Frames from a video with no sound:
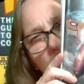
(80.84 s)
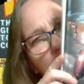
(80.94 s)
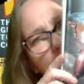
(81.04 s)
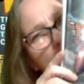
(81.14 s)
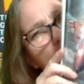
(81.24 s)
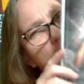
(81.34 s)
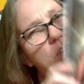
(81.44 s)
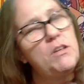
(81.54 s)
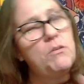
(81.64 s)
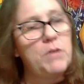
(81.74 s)
Don't
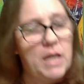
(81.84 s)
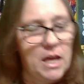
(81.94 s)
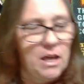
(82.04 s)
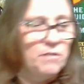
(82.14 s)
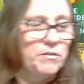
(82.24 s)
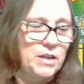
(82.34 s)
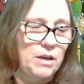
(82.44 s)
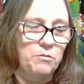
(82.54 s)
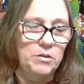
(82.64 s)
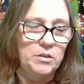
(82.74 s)
think we have that one.